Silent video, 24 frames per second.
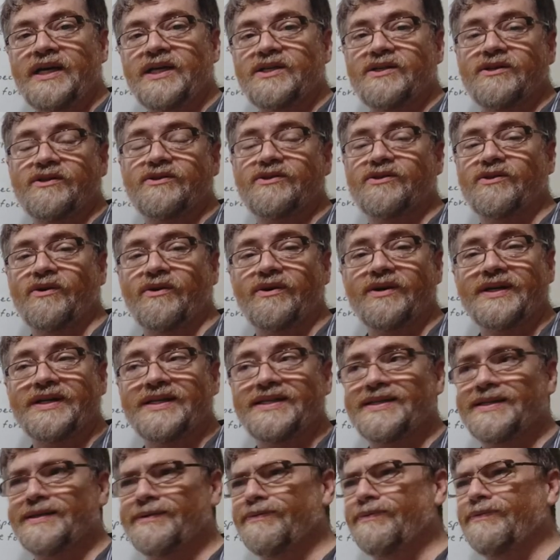So the song
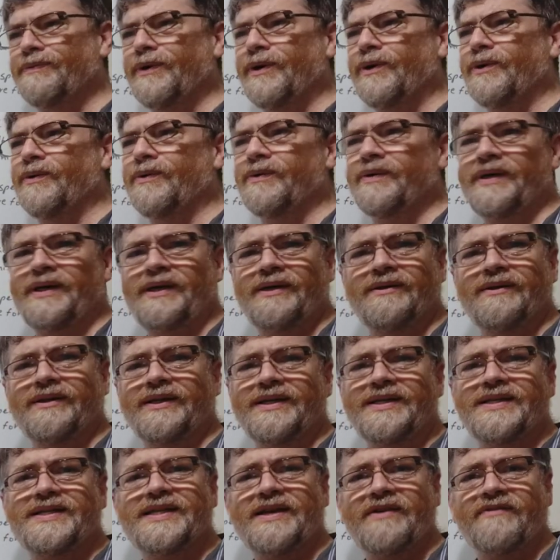is, whoa,
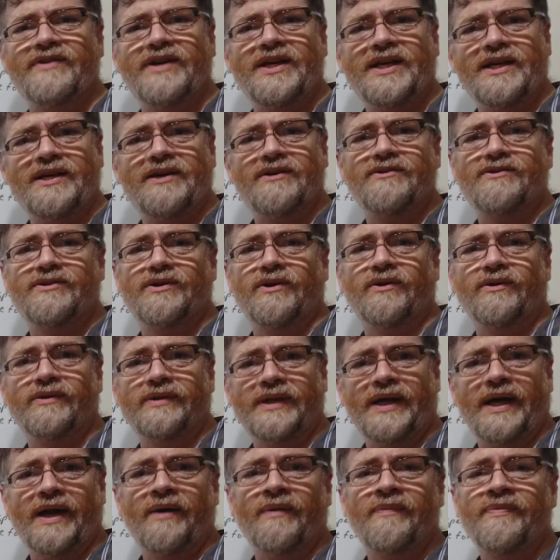nearly 70 years old
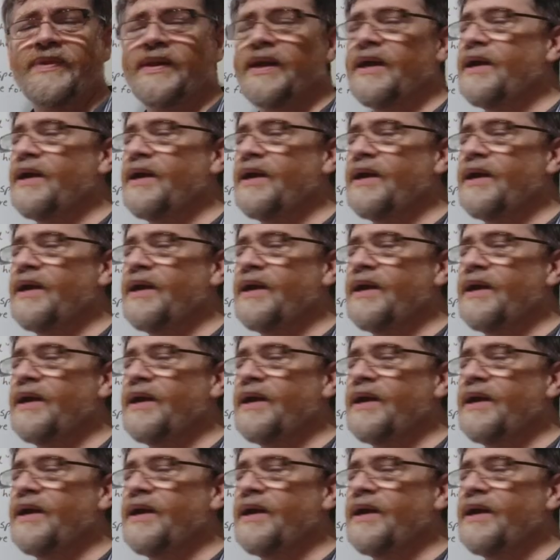now.